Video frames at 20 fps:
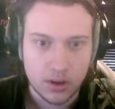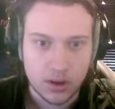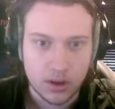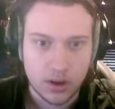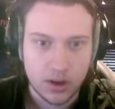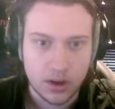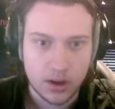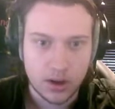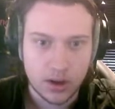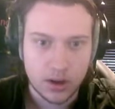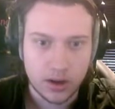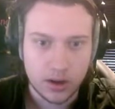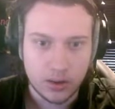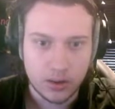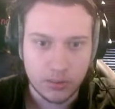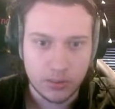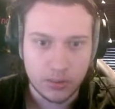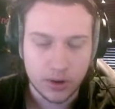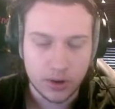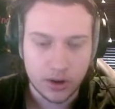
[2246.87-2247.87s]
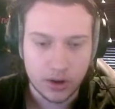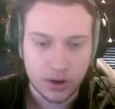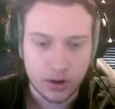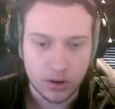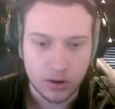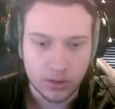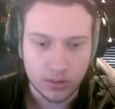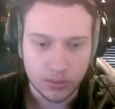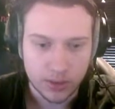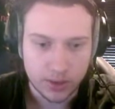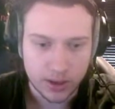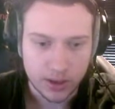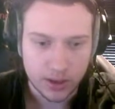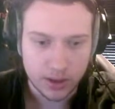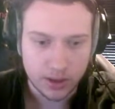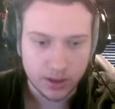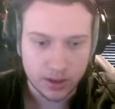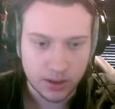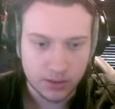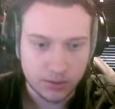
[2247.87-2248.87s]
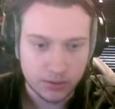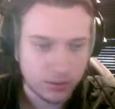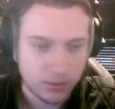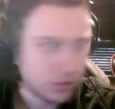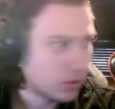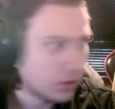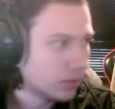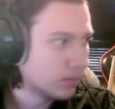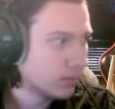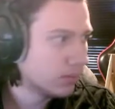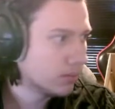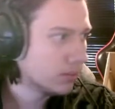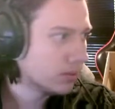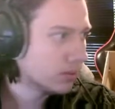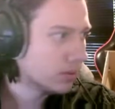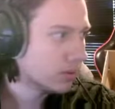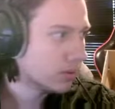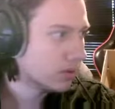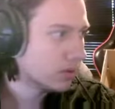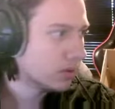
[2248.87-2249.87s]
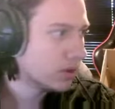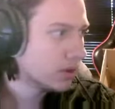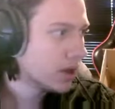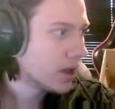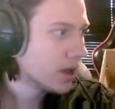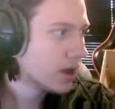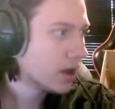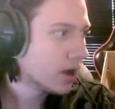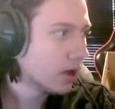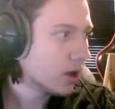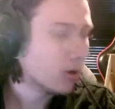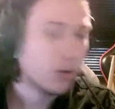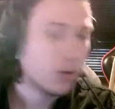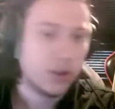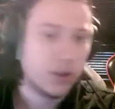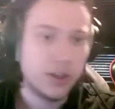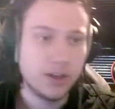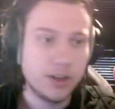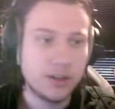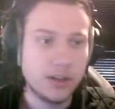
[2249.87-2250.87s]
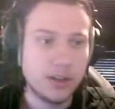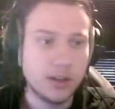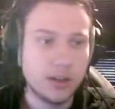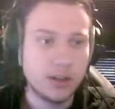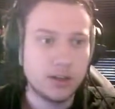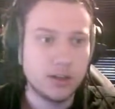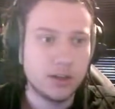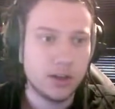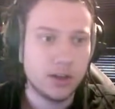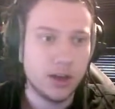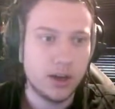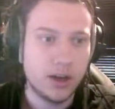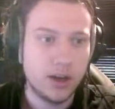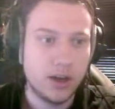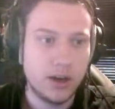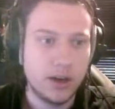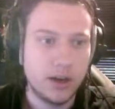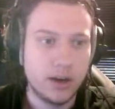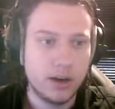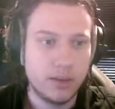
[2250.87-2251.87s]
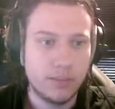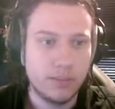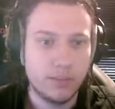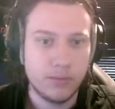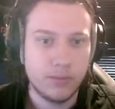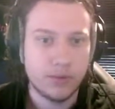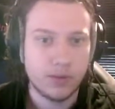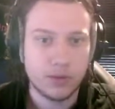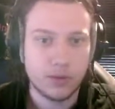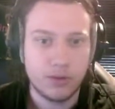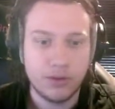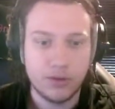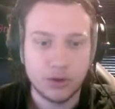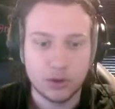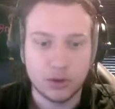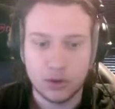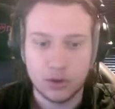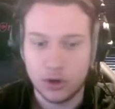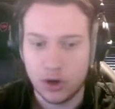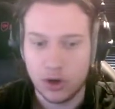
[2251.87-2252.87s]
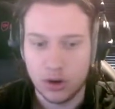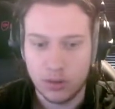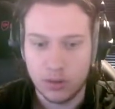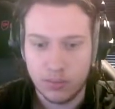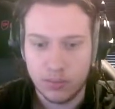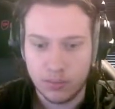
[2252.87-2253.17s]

Where are we getting these from? Oh, this is Visual Studio.